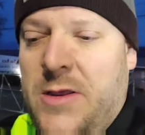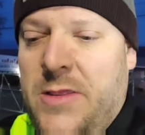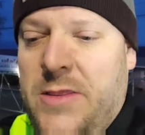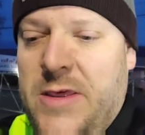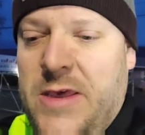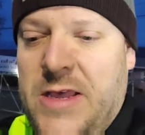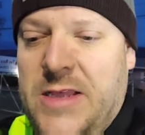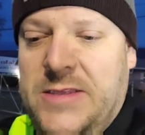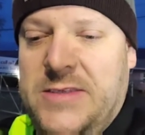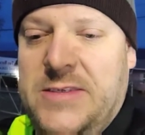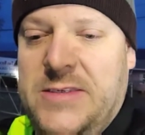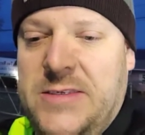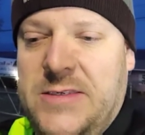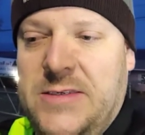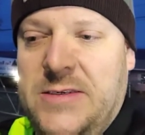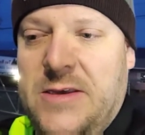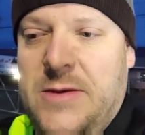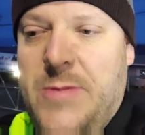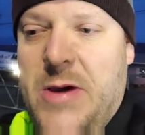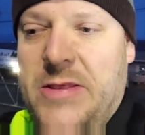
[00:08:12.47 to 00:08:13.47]
that's
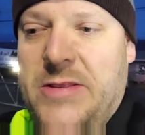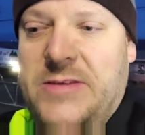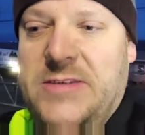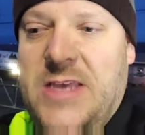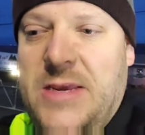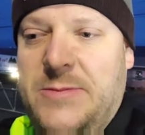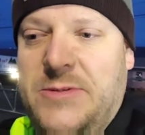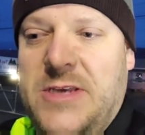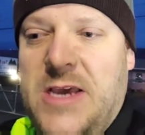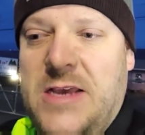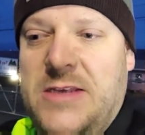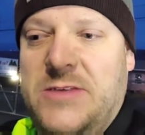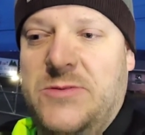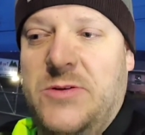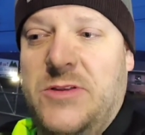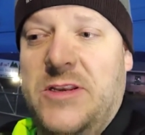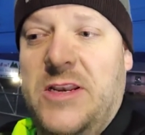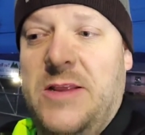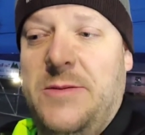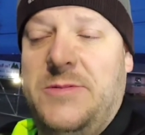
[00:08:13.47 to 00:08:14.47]
about the same size
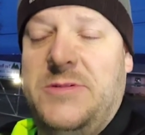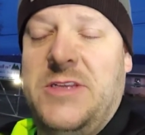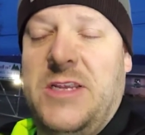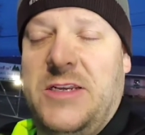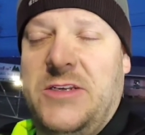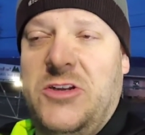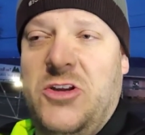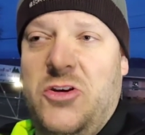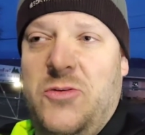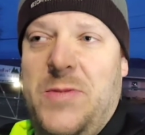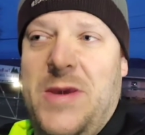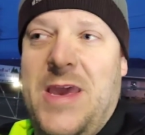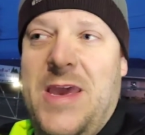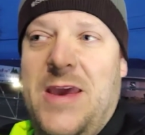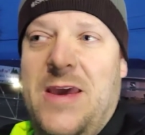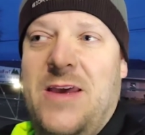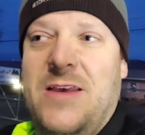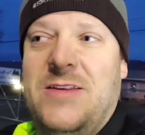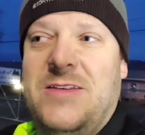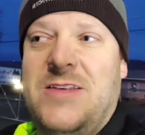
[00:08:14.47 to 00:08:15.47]
what the dipstick tube
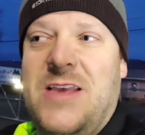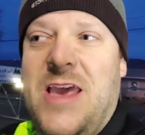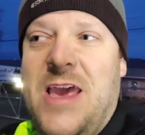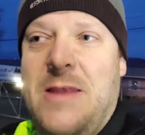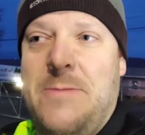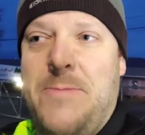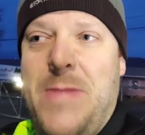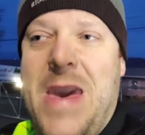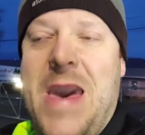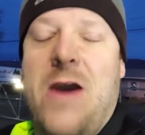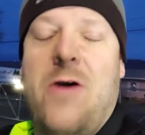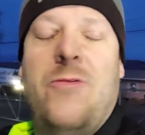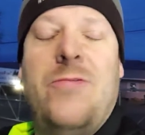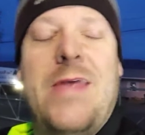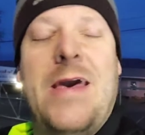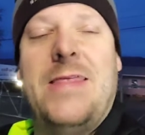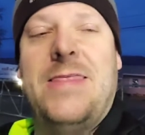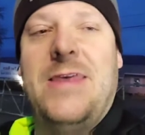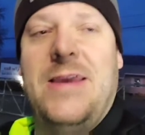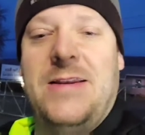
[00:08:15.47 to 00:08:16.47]
is and pound
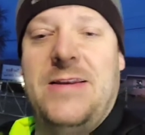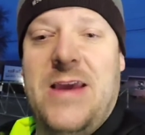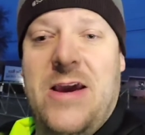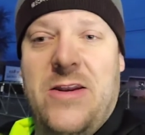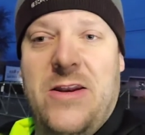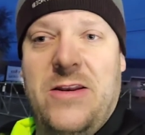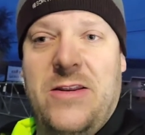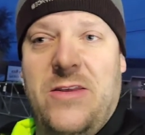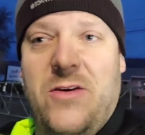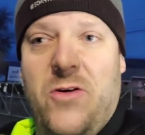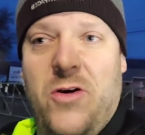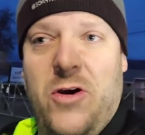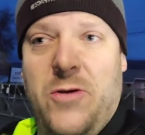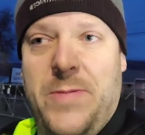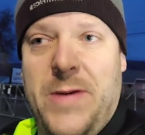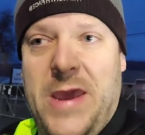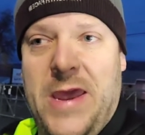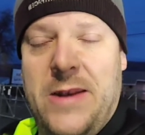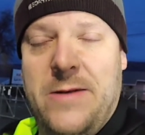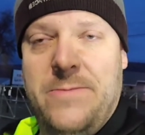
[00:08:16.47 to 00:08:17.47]
that thing down into the oil
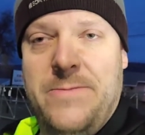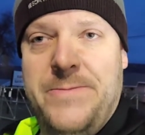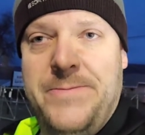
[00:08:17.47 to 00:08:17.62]
pan.